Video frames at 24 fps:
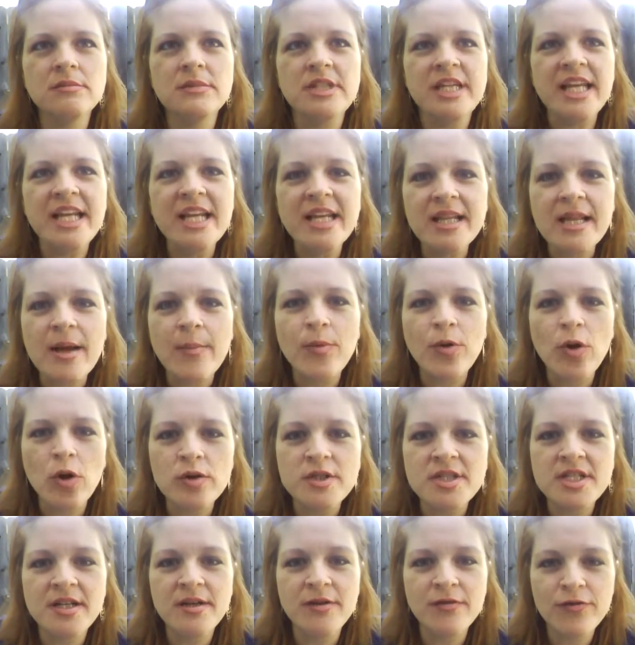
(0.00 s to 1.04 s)
getting that
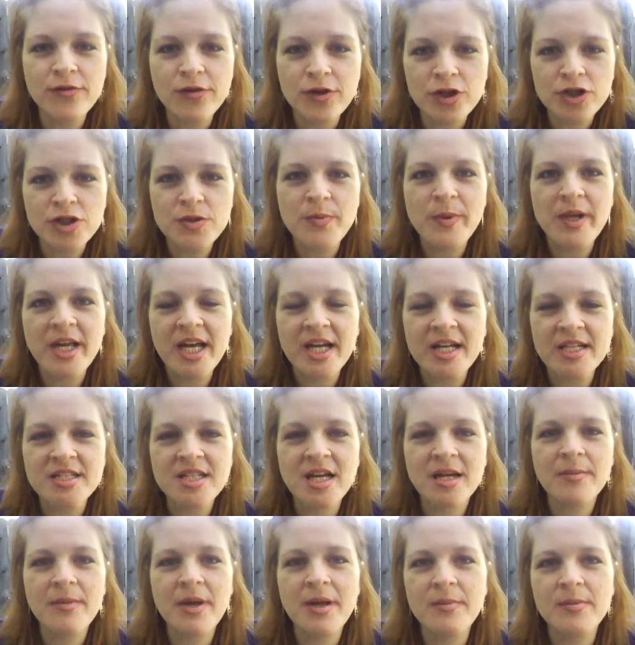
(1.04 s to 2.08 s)
protein in first, because
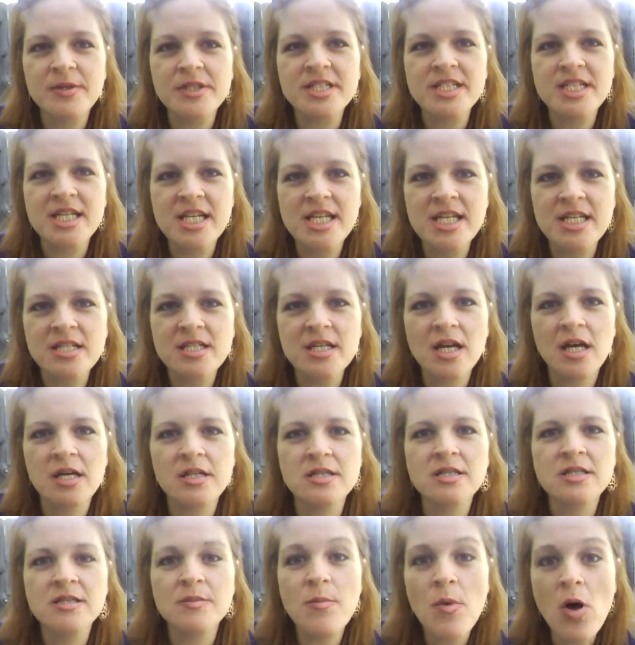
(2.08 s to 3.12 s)
I'm able to eat a
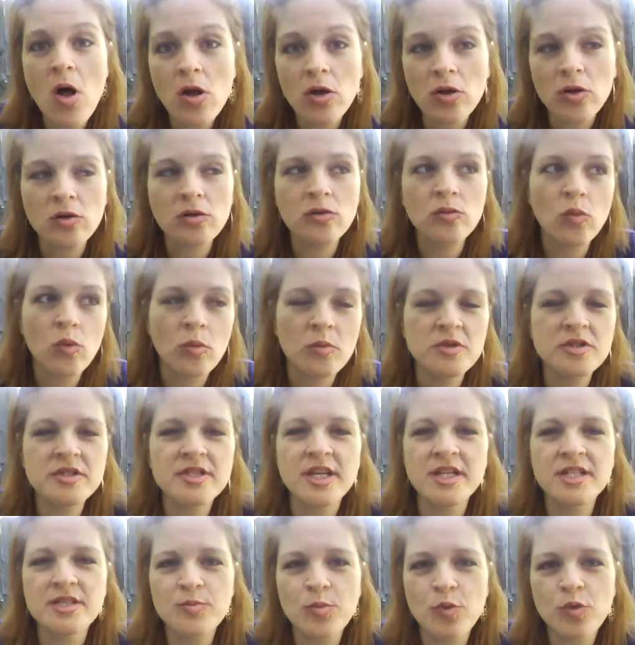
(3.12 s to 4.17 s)
smaller normal
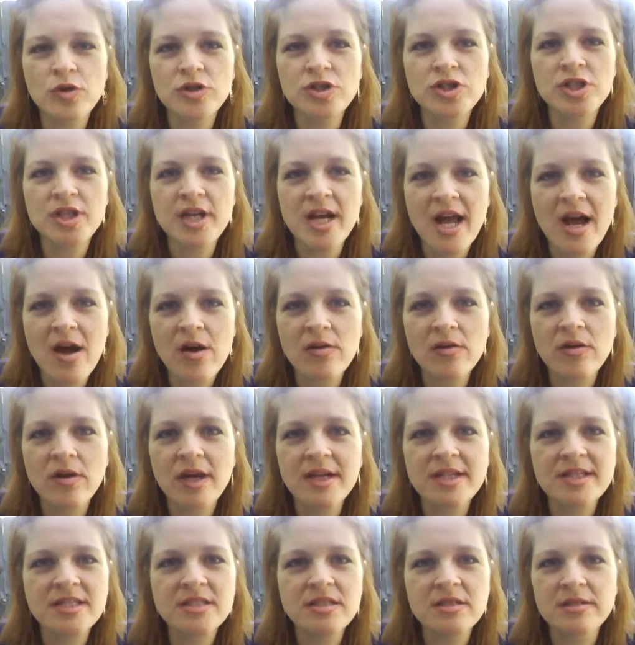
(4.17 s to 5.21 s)
sized portion now.
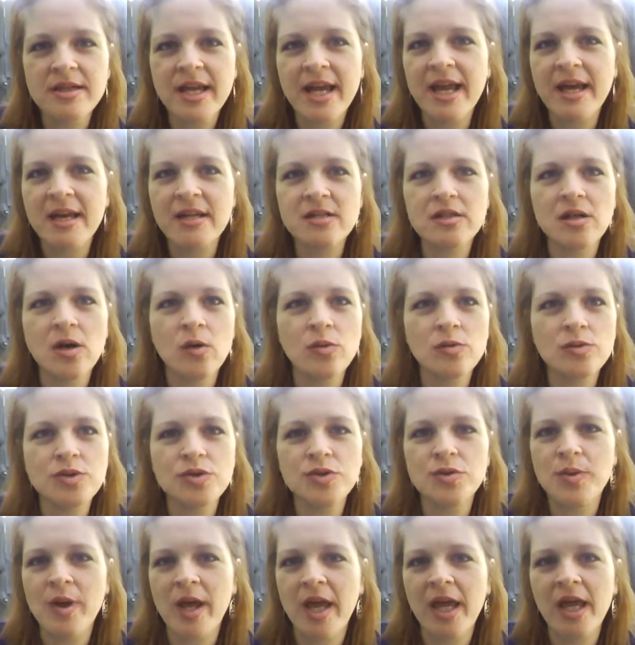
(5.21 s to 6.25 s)
I still can't go
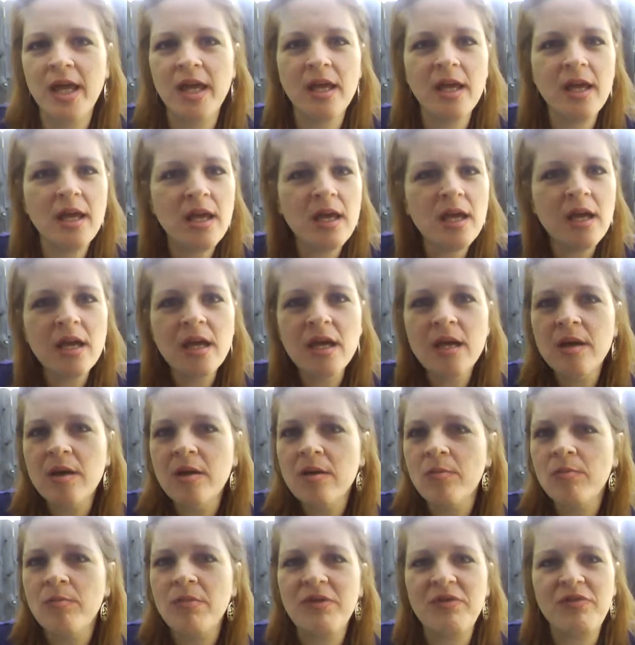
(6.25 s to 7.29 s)
to a
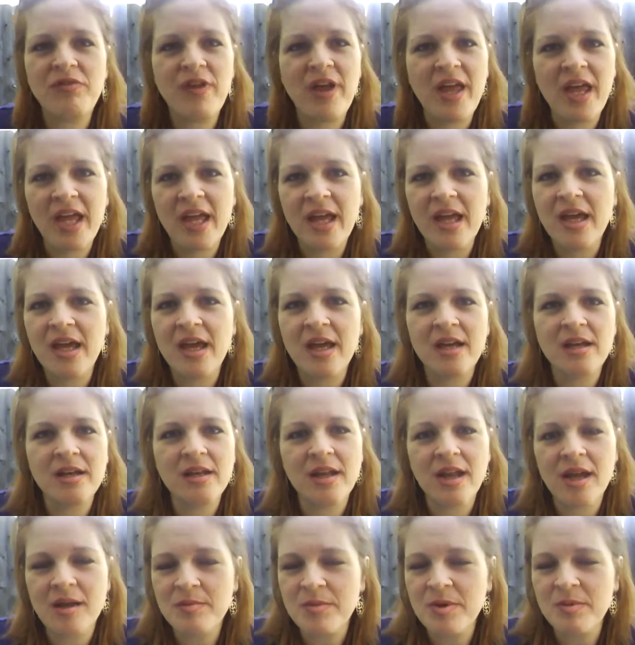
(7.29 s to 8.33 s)
buffet and
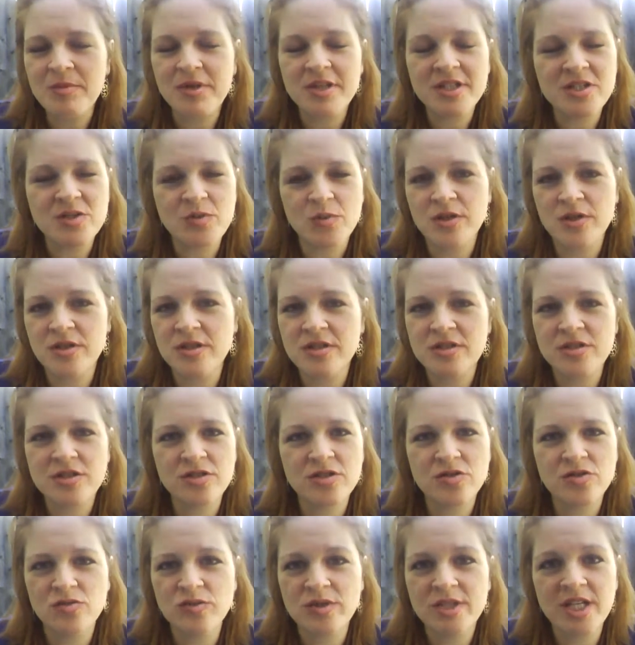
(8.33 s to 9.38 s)
get my money's worth. It's
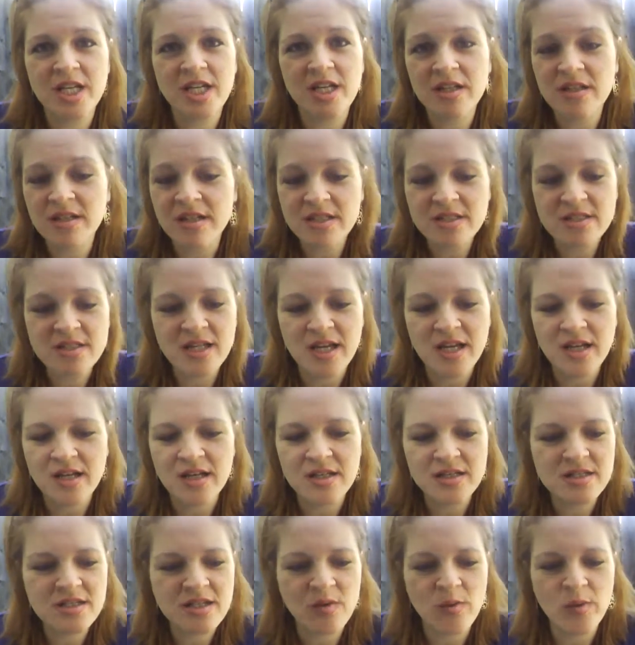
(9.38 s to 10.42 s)
just ridiculous,
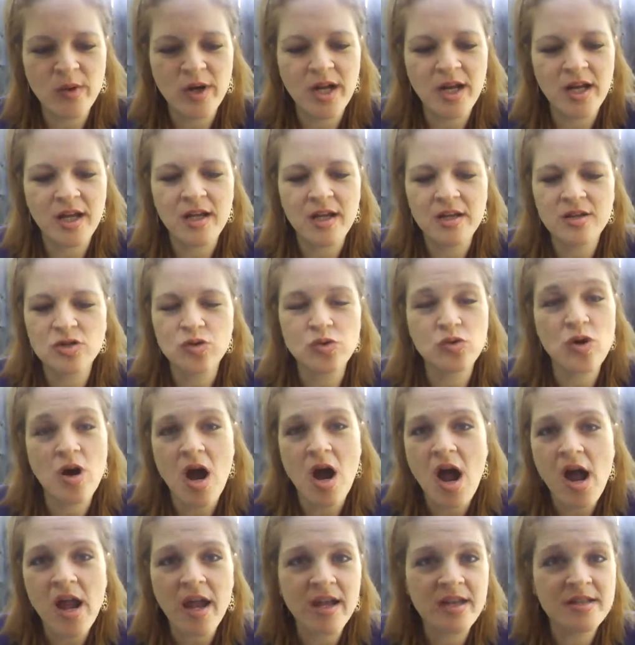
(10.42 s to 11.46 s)
and when I
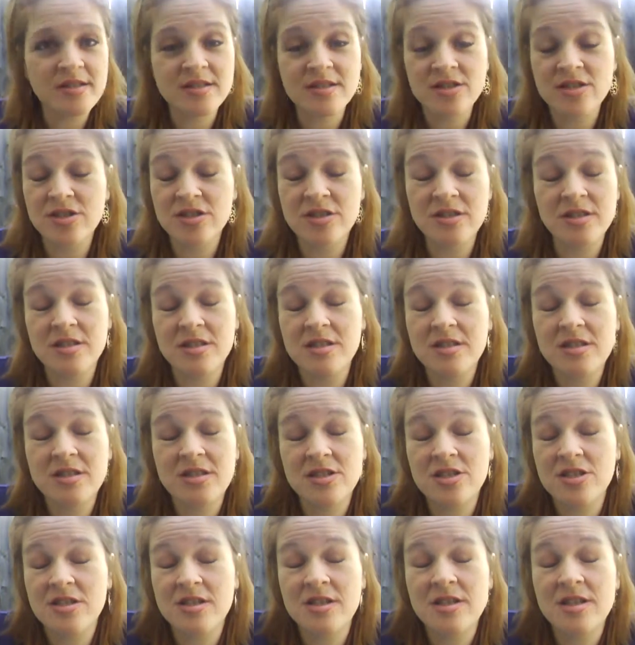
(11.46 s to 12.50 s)
try, it's
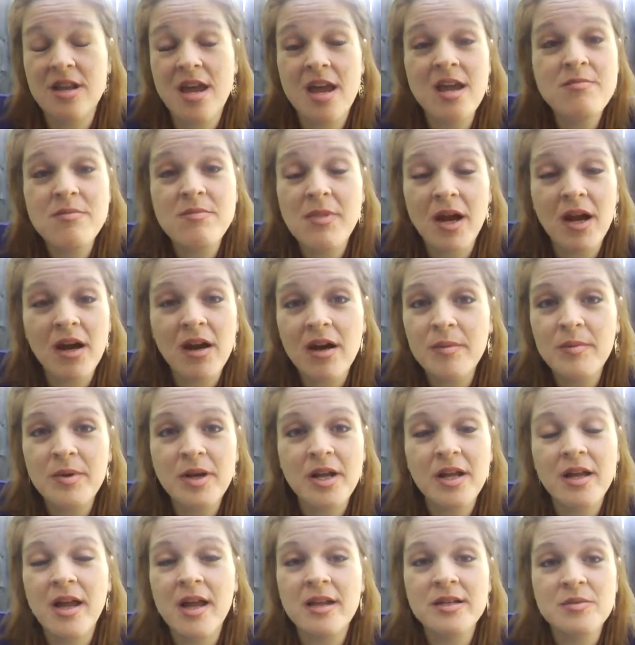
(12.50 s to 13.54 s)
just a nightmare. I mean,
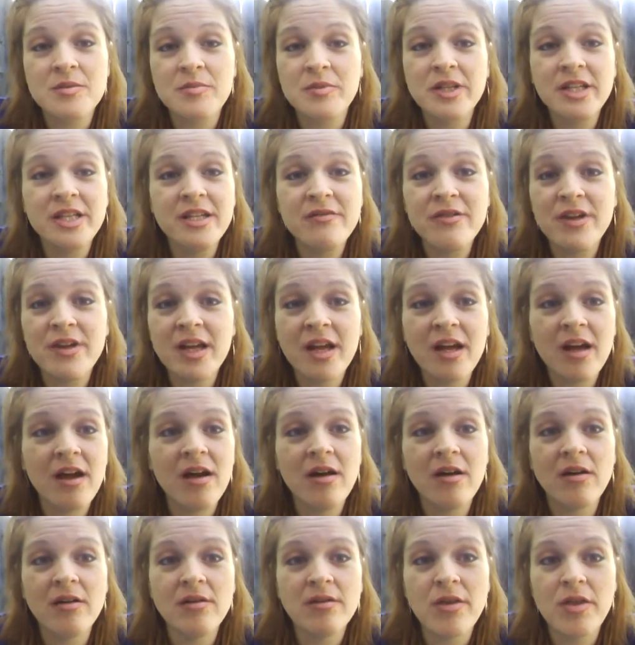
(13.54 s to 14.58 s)
I end up leaving
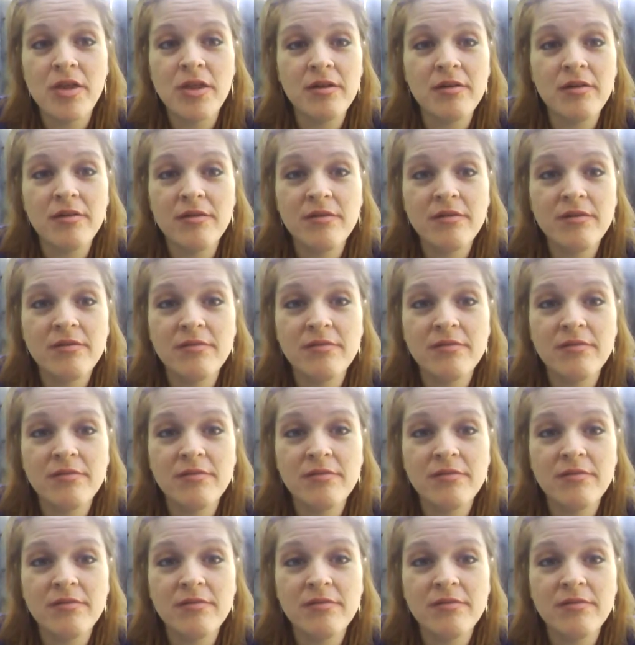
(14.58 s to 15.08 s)
the